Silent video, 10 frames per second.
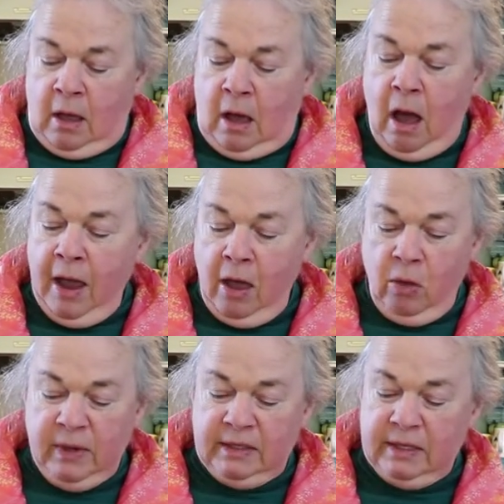I
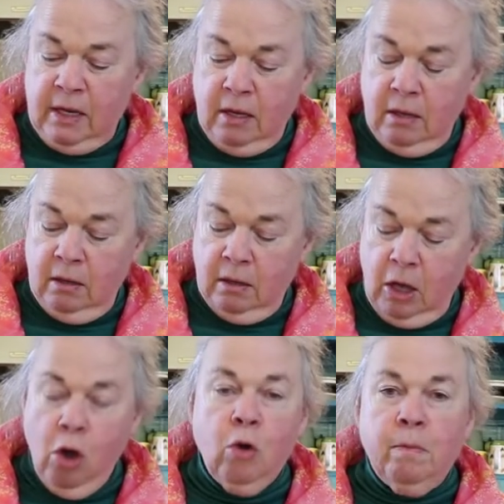always
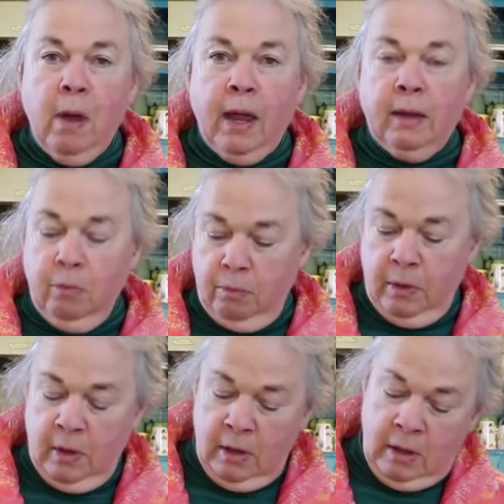coat my
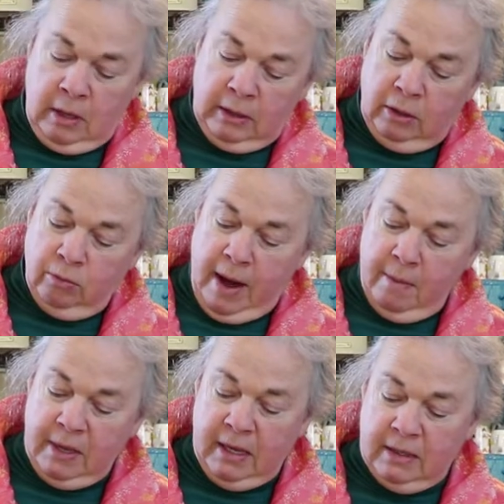little
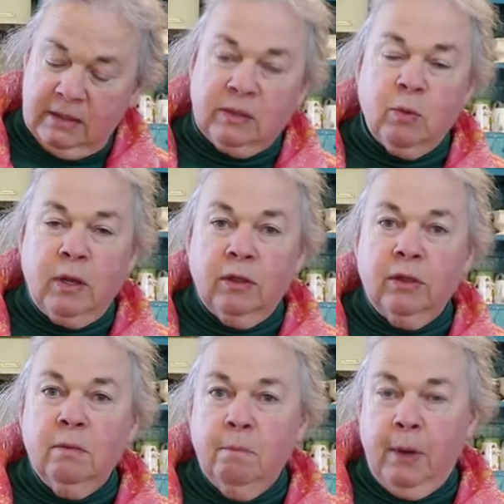ramekins
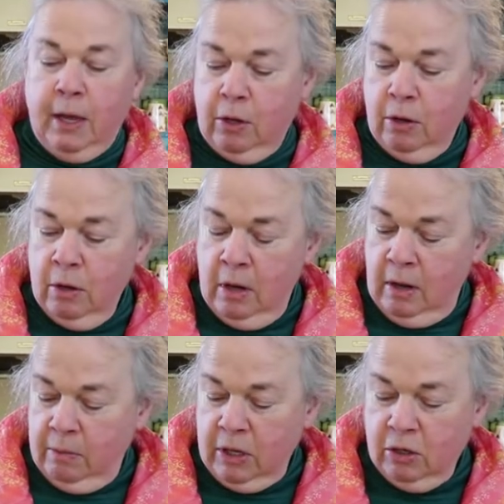with butter,
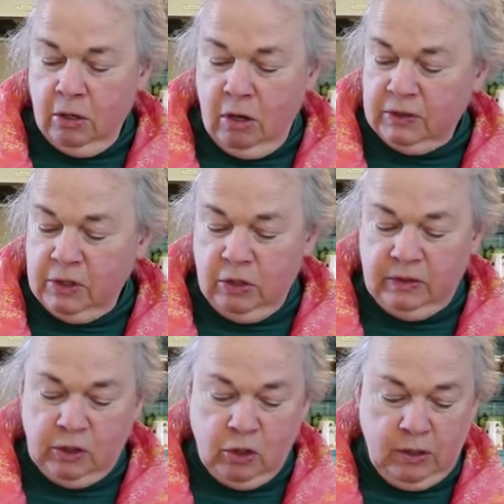but you can also
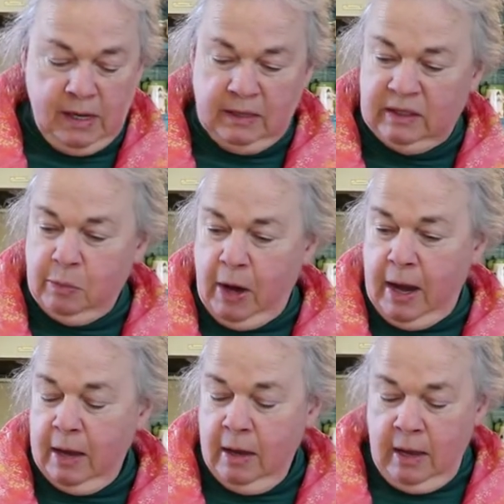use a cooking
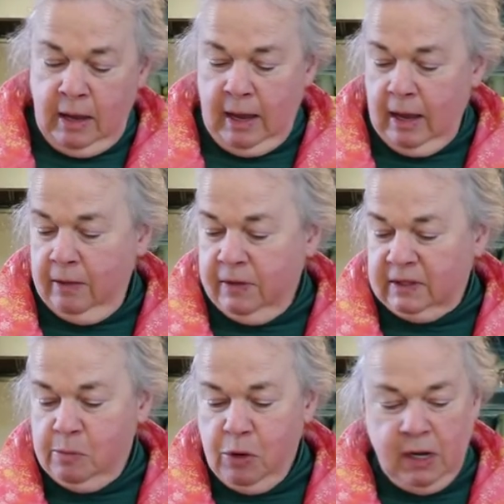spray. And
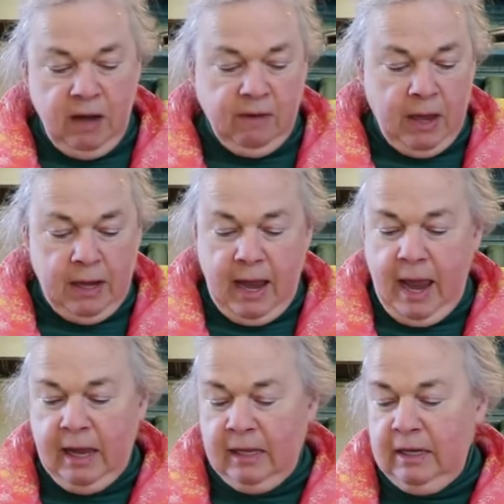this morning I've got an
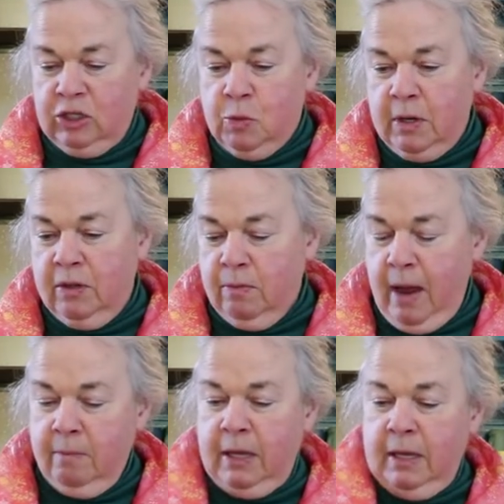egg in each one of the
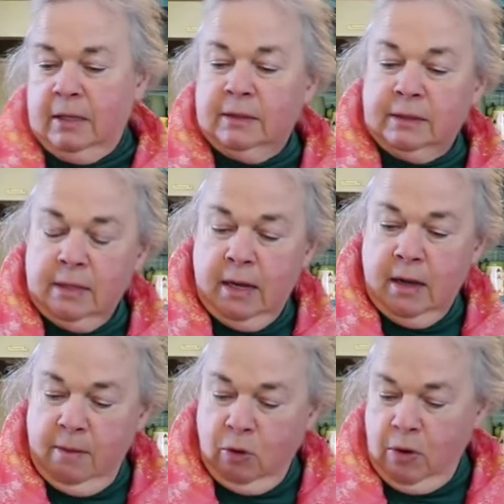ramekins and
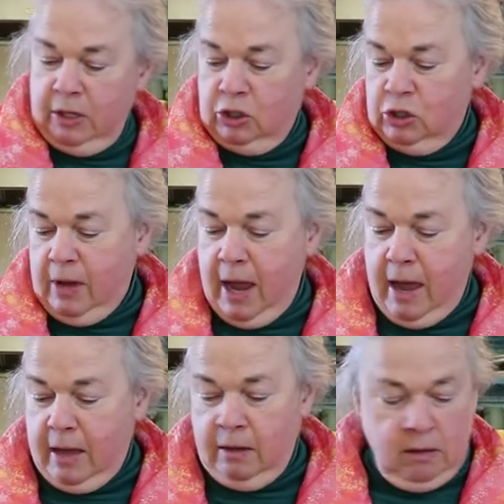I'm going to
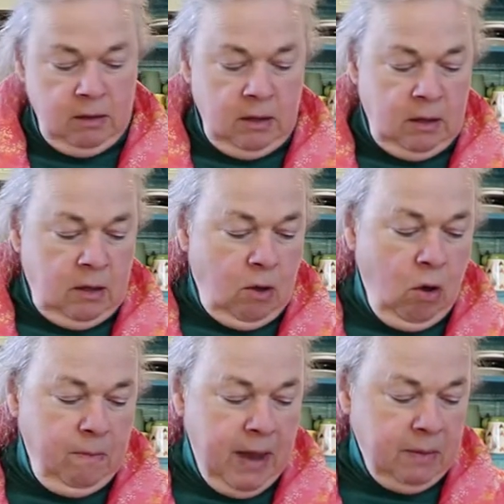add
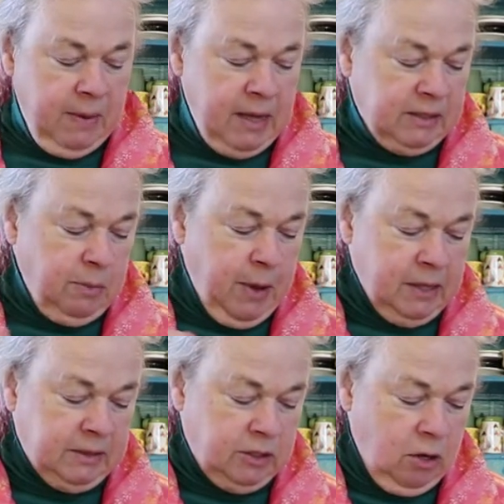homemade basil
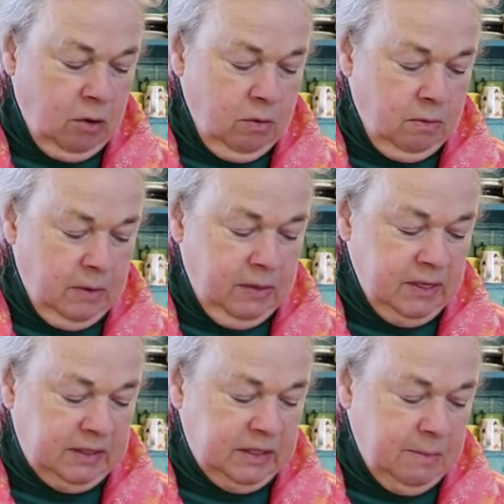pesto and
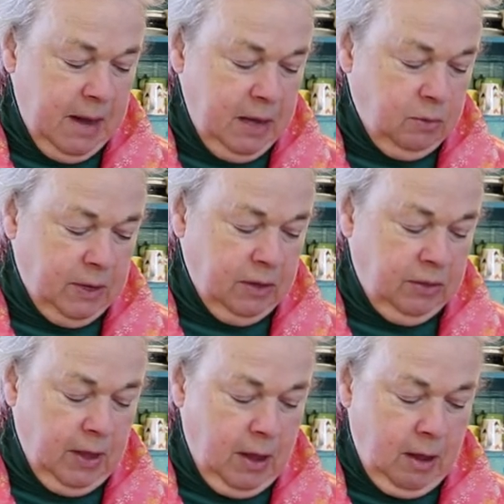this is made with
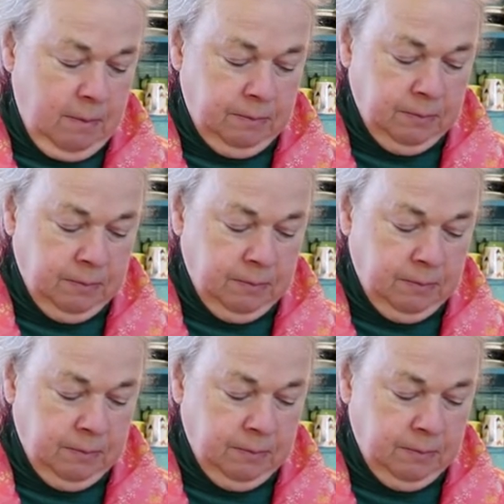um,